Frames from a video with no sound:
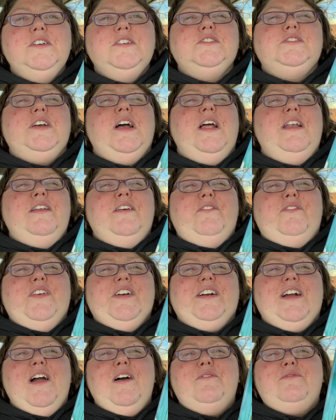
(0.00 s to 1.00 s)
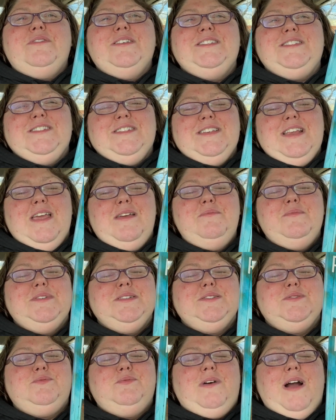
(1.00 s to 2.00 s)
trying to figure out which name
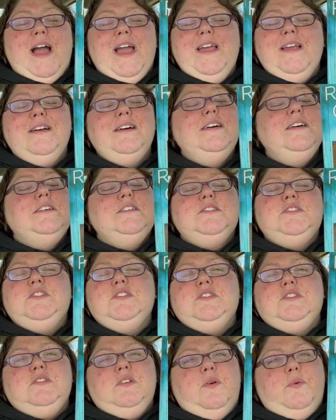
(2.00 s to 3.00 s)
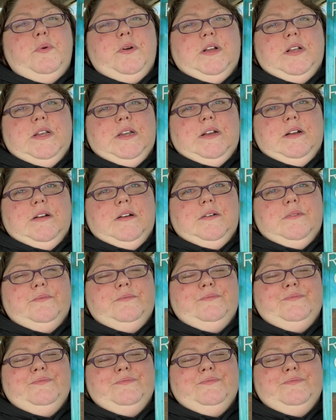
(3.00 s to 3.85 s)
is right. She's nowhere near.